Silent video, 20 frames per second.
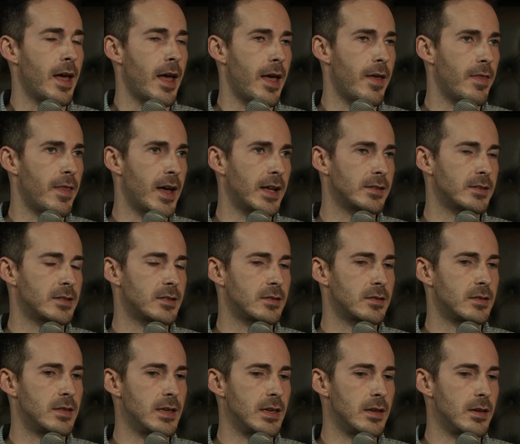And that's
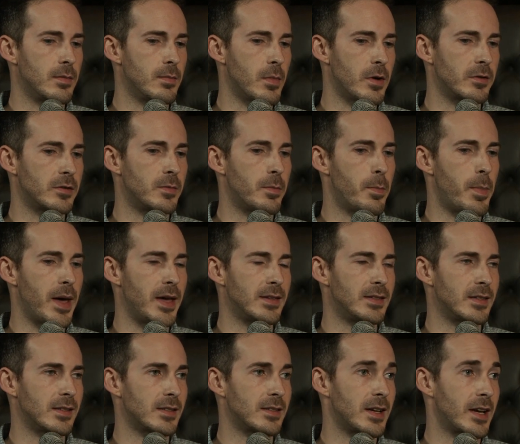the most
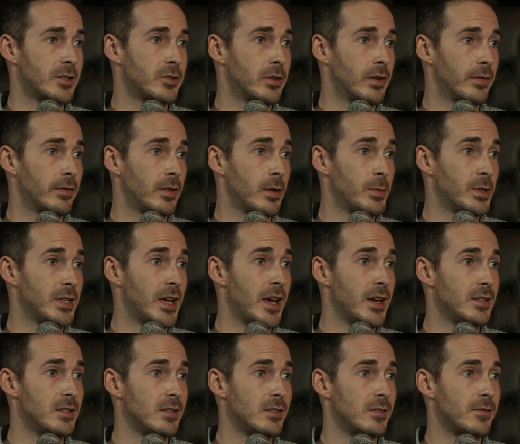basic statute of
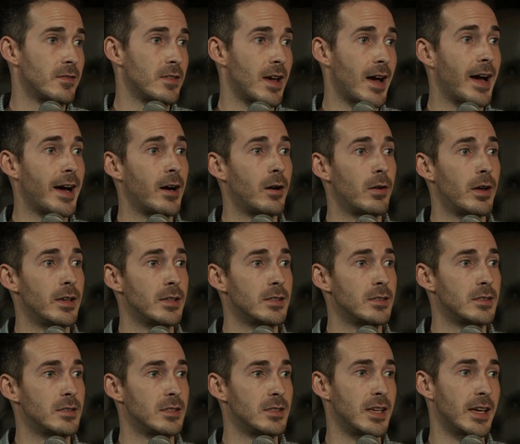limitations for the
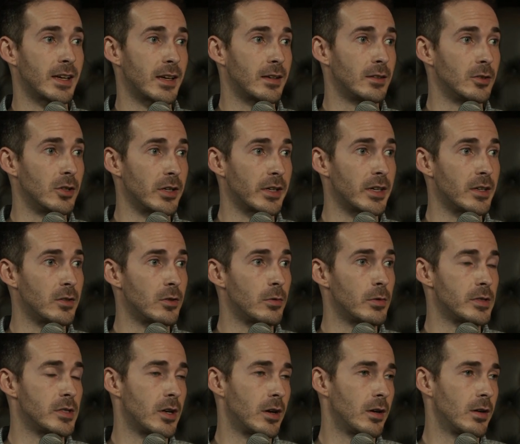IRS to take a look at your
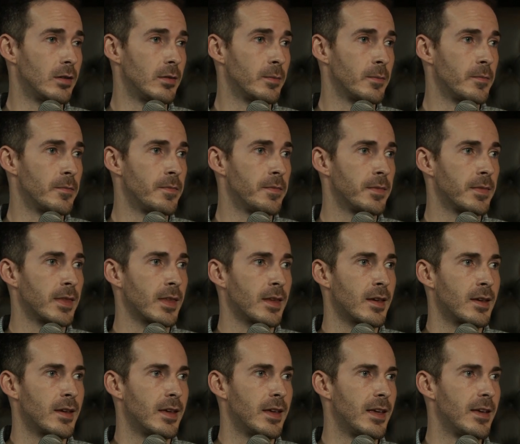return.
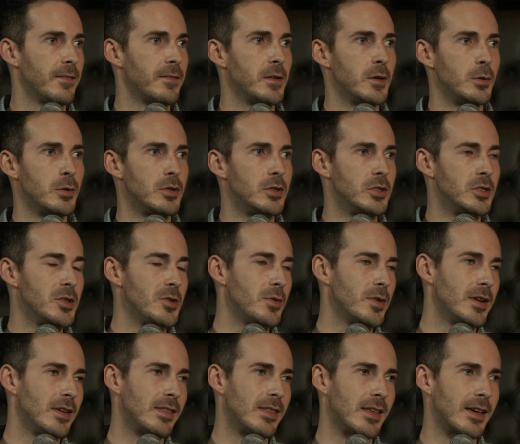If you do
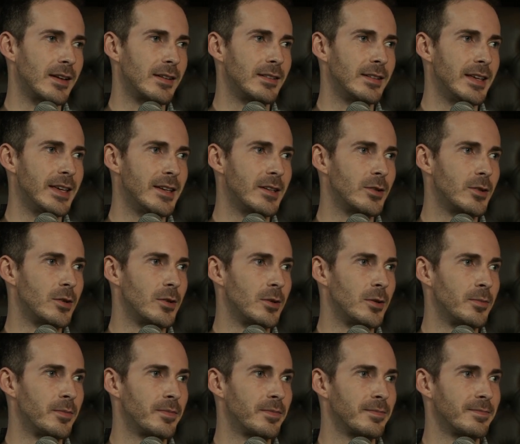anything
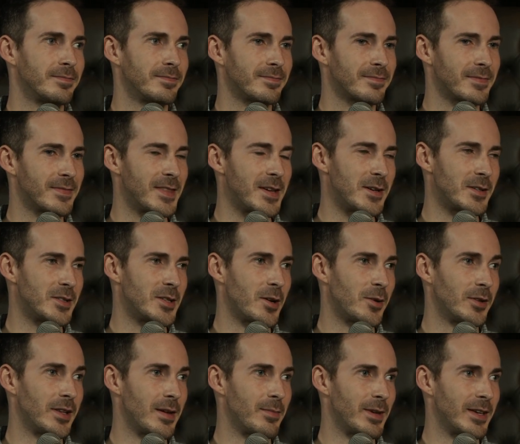illegal, there's no
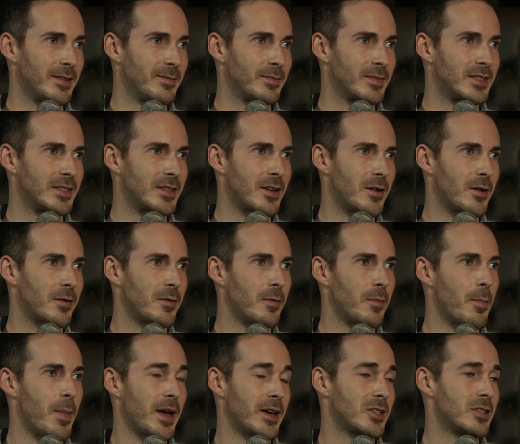limit. So
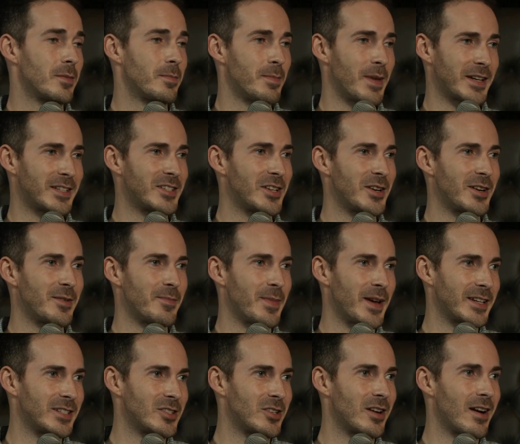make sure
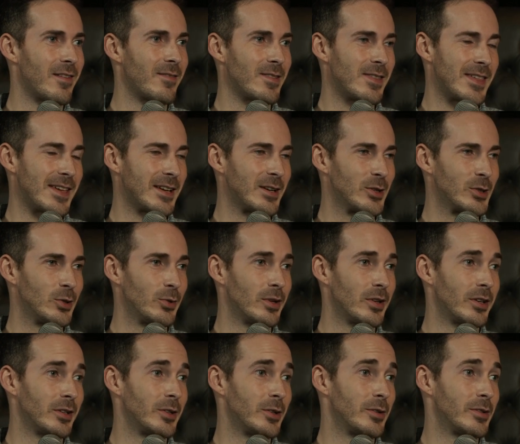everything you're doing
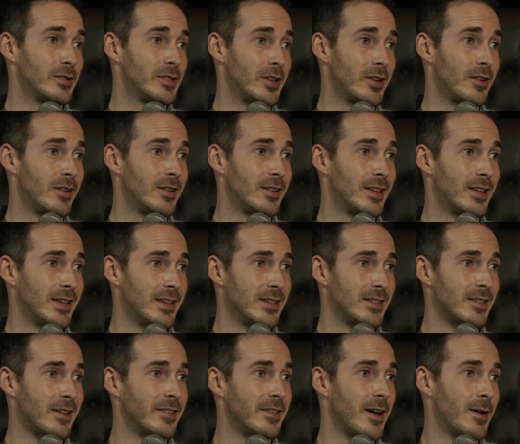on your return is
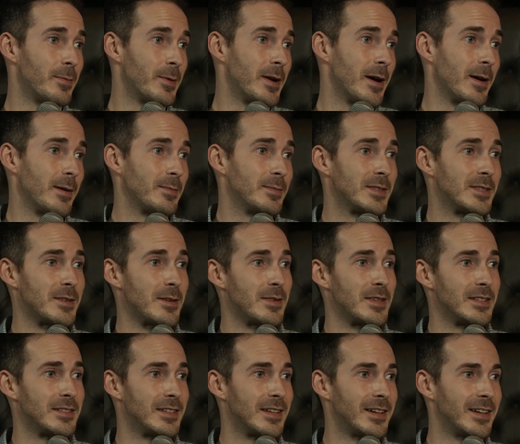on the up and up, so
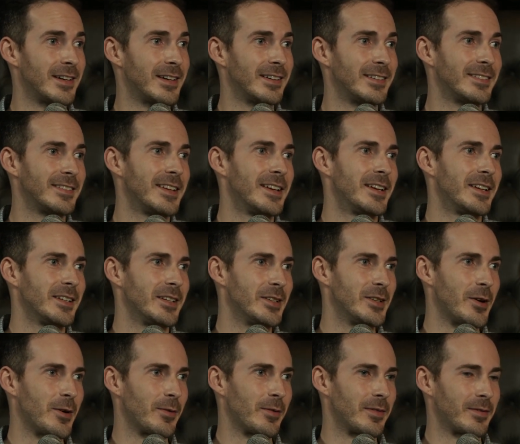that you
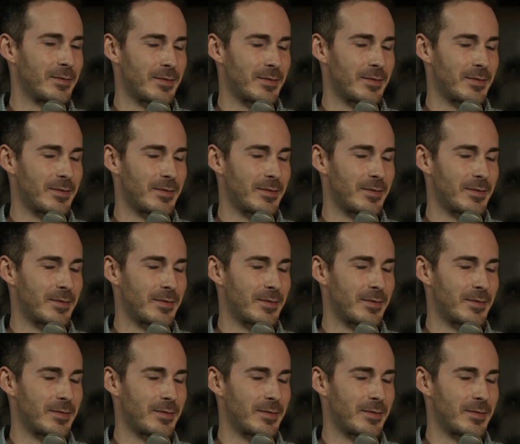don't